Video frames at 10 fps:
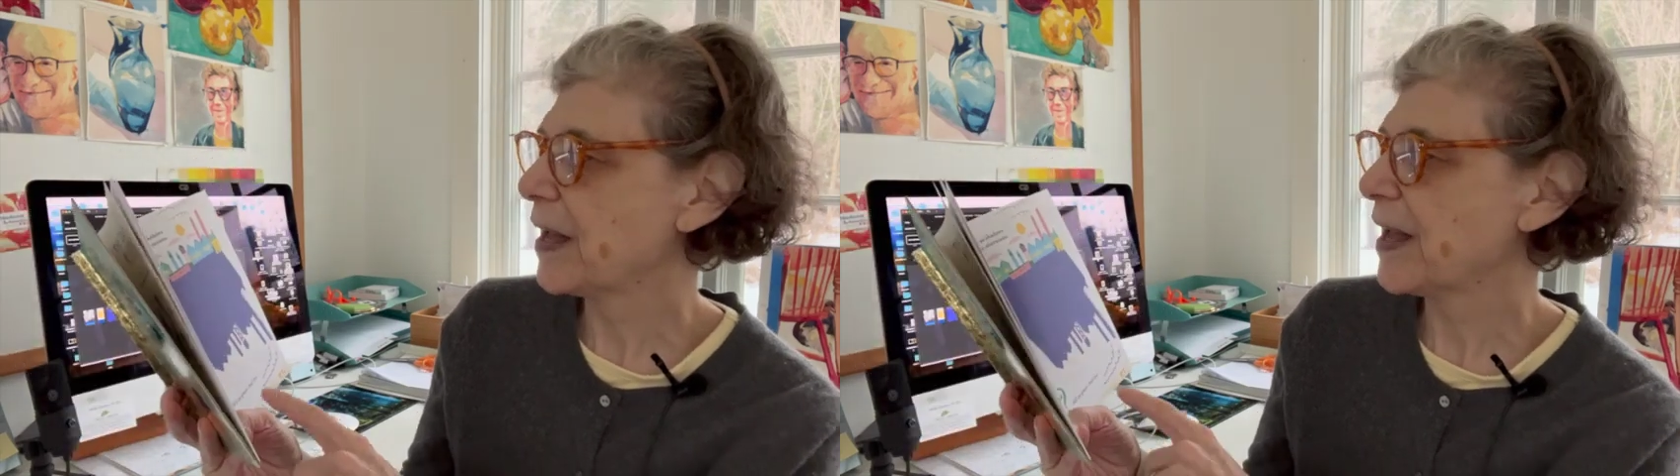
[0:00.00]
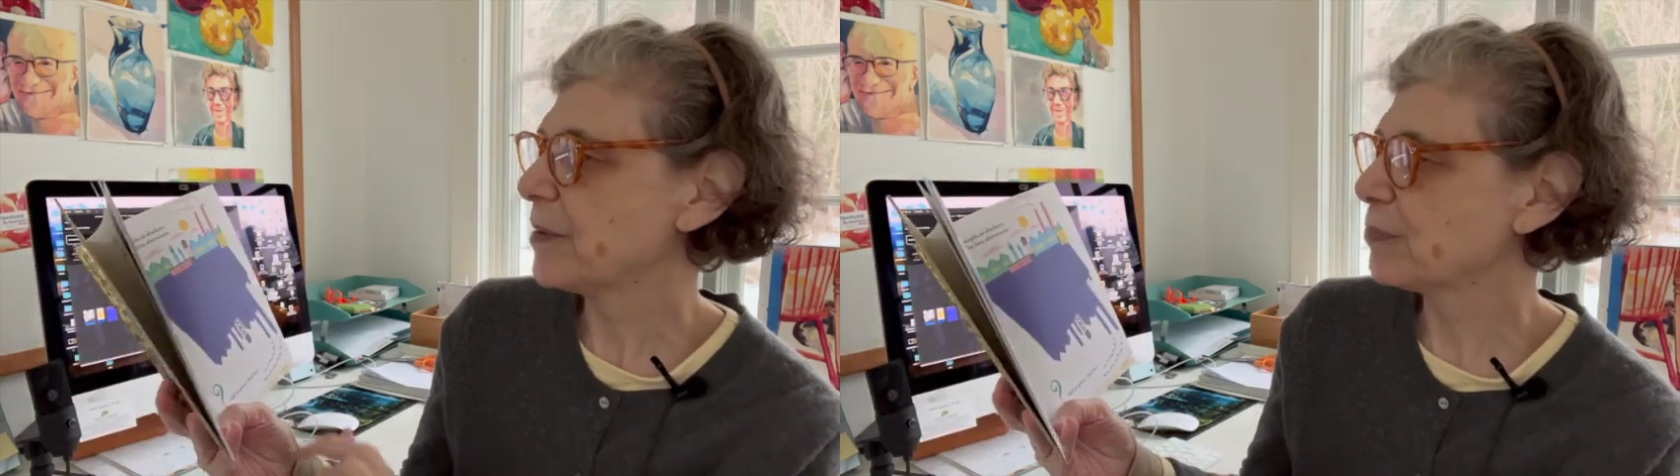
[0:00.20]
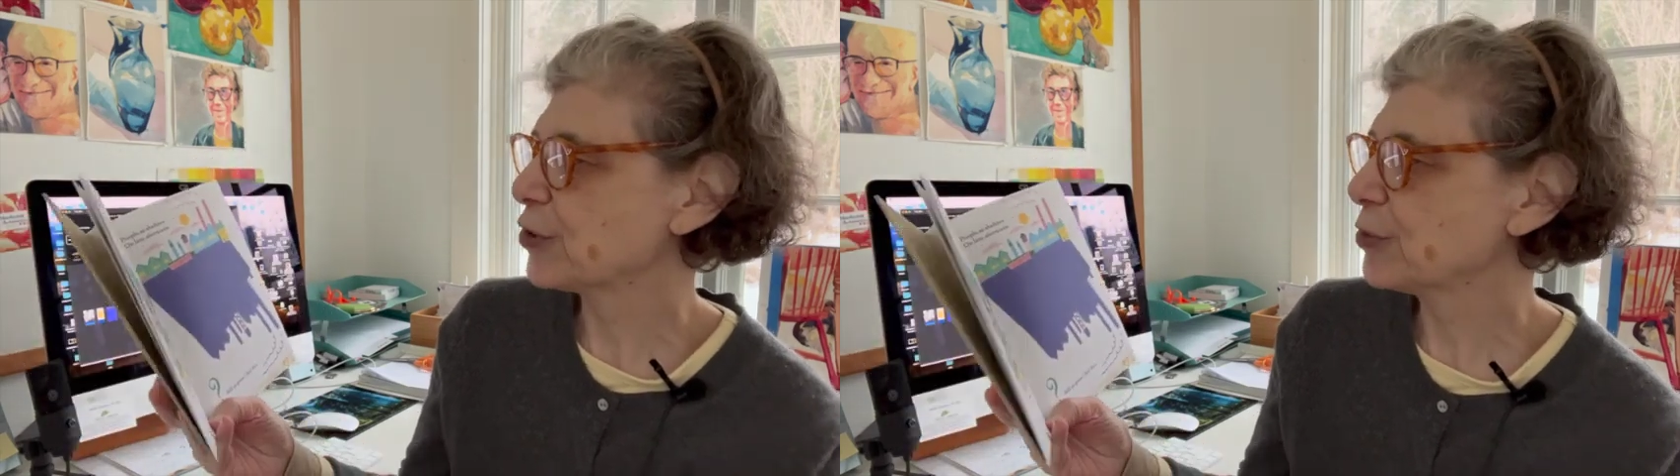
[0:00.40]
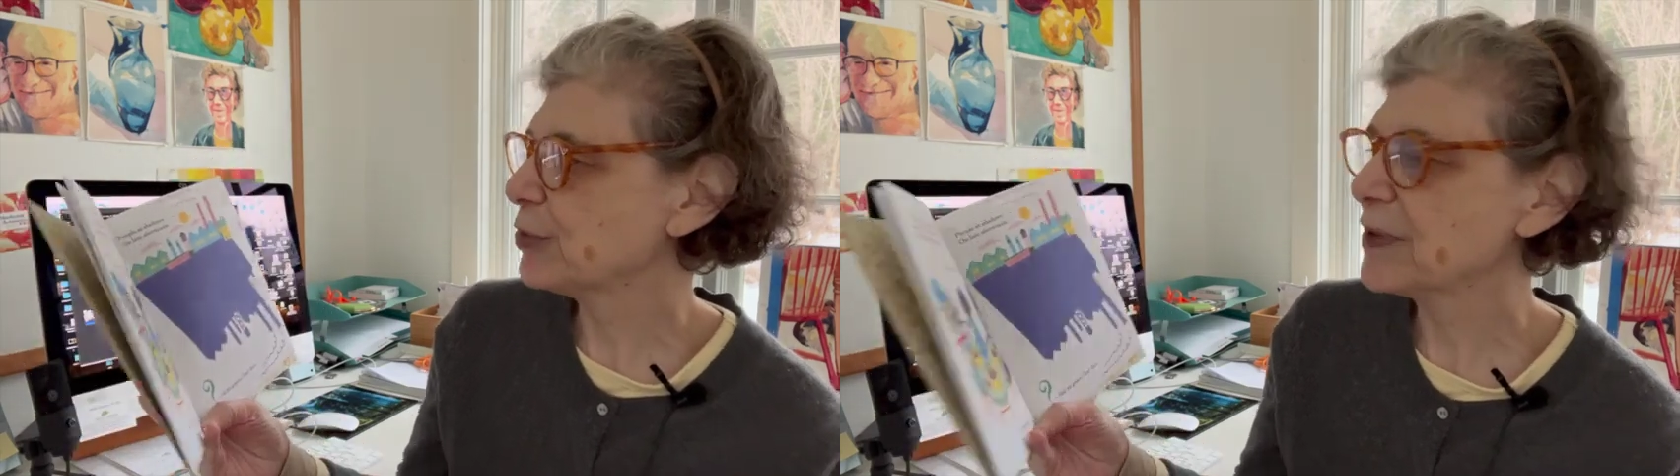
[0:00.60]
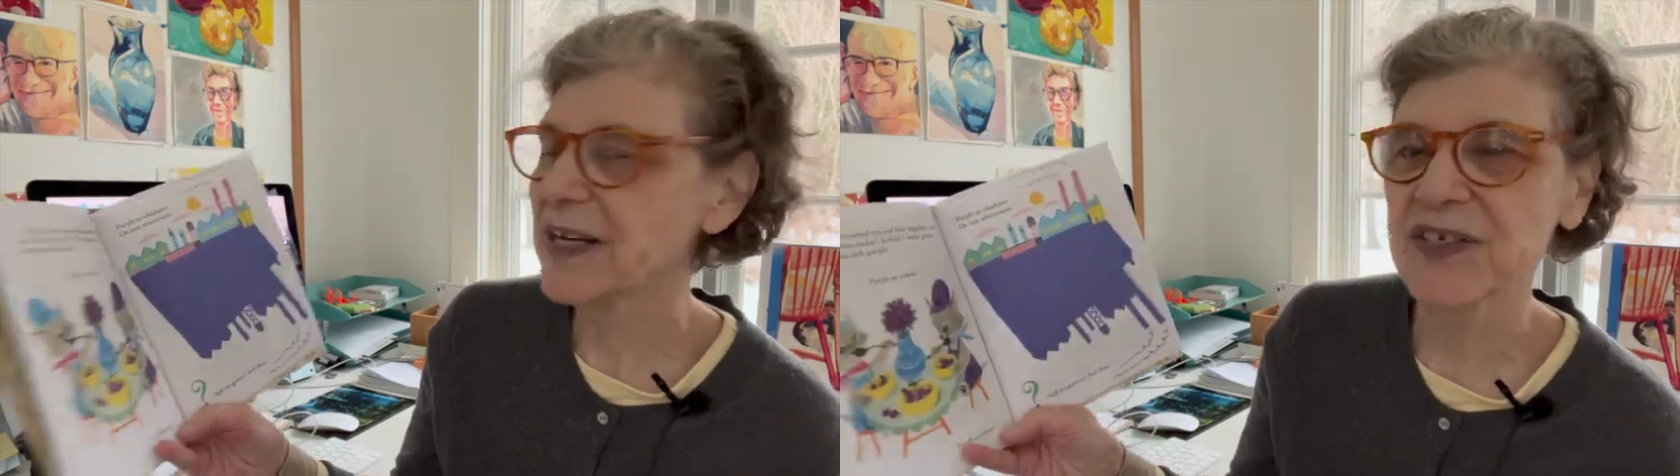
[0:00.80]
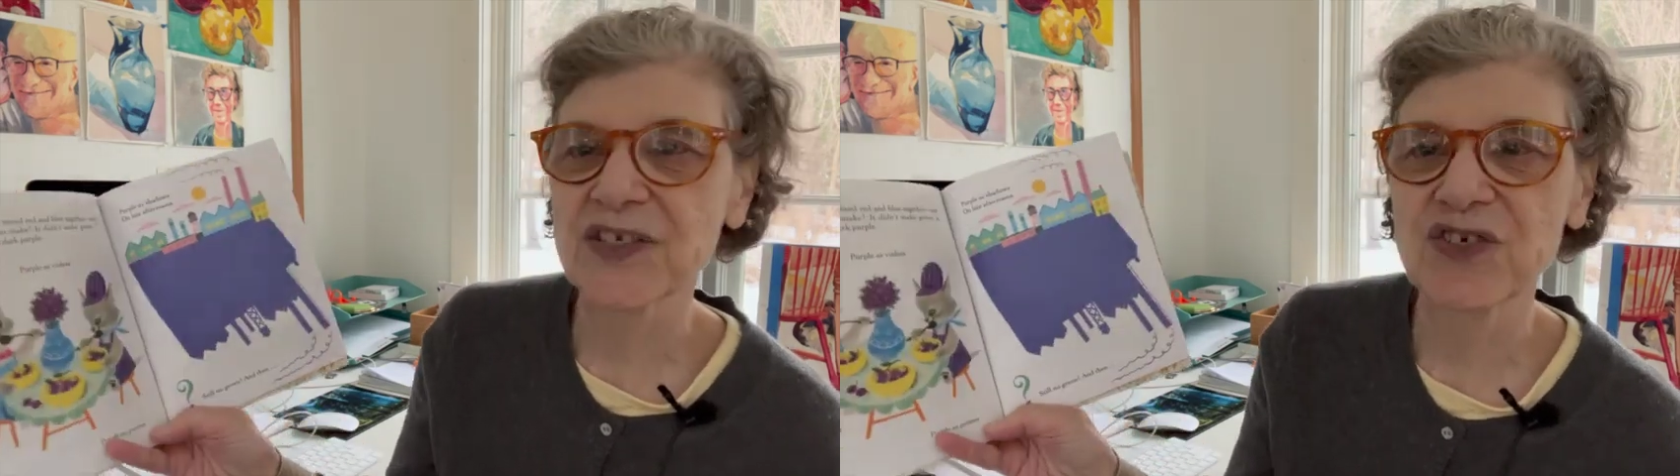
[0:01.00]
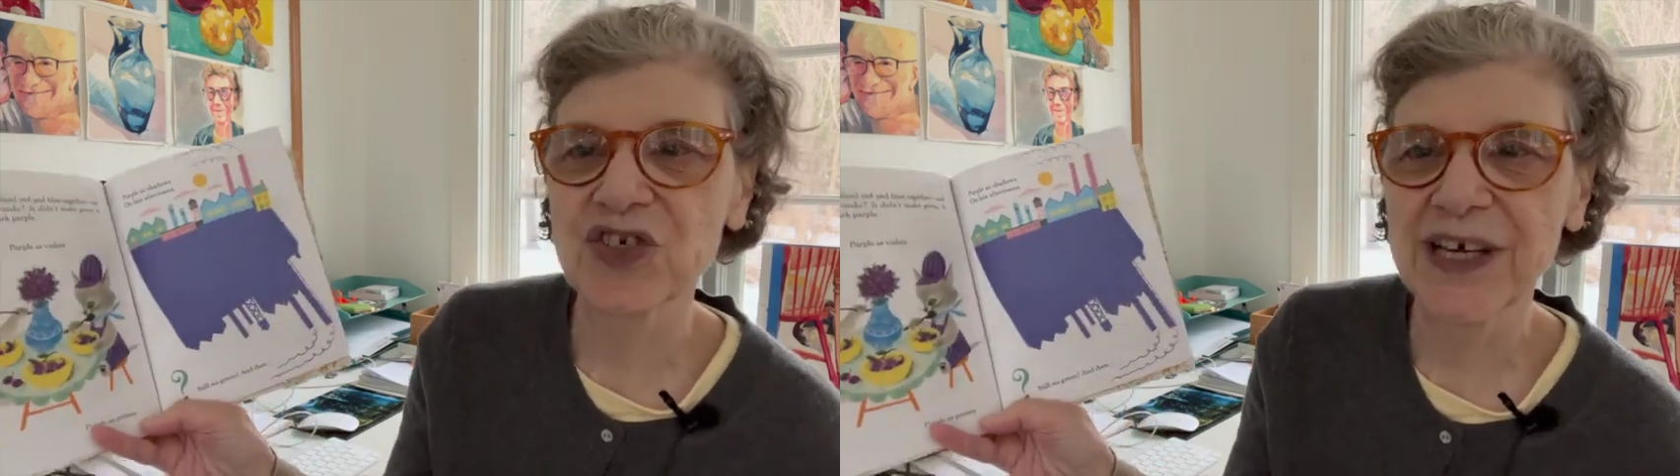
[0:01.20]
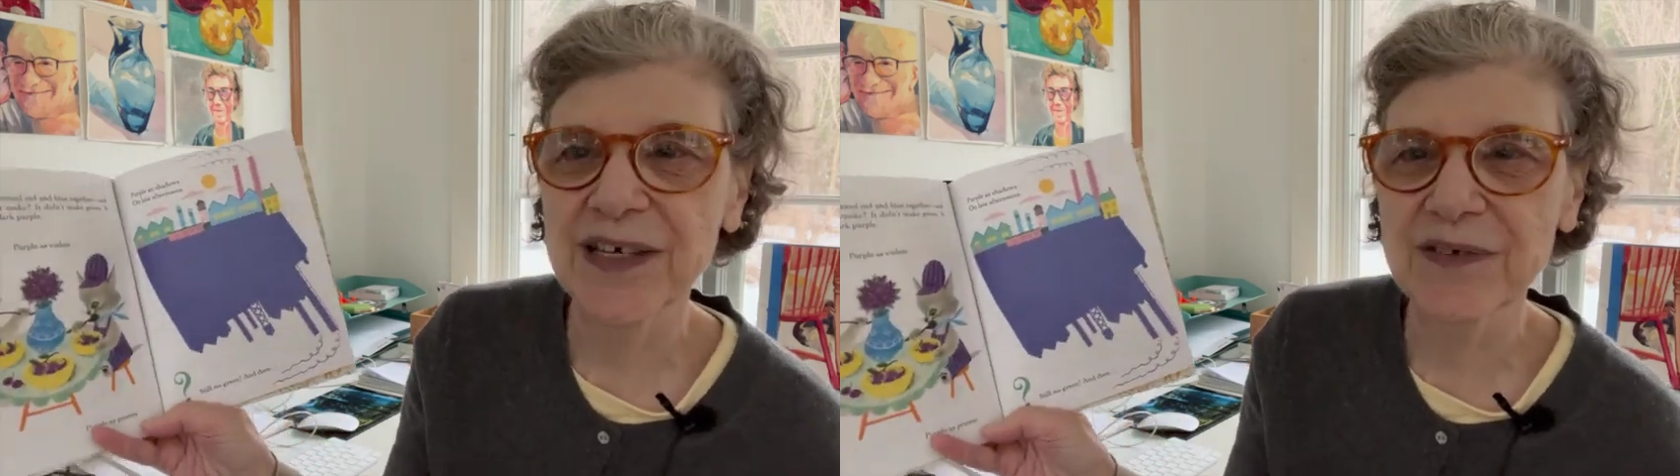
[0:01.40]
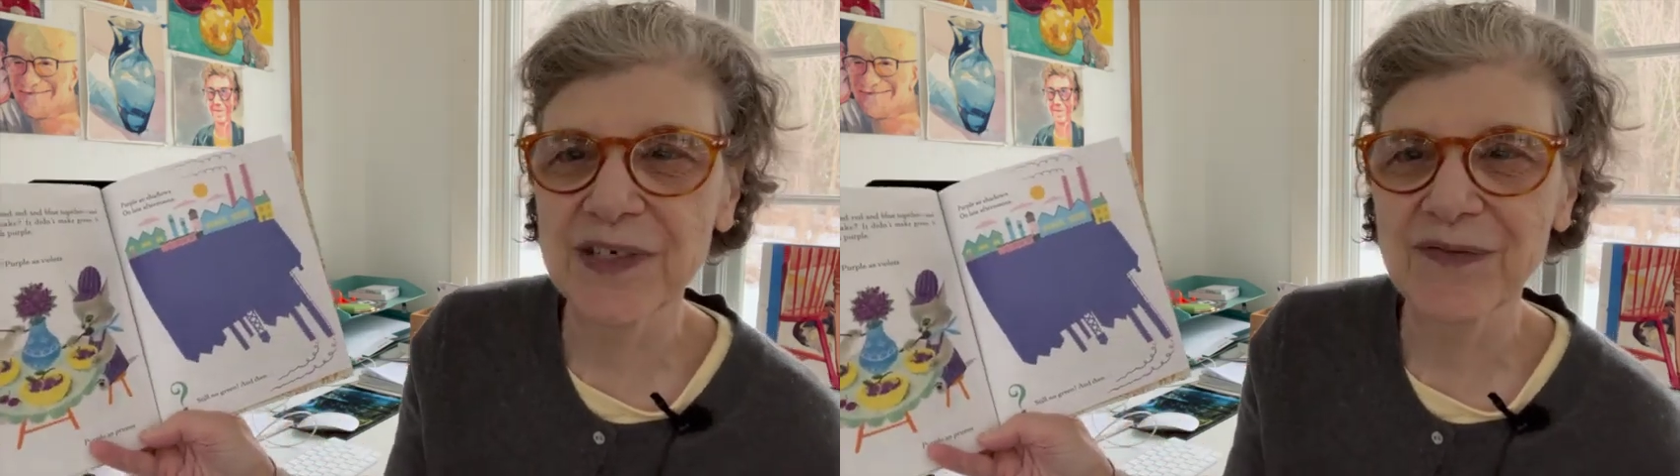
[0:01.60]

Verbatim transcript: and purple as the shadows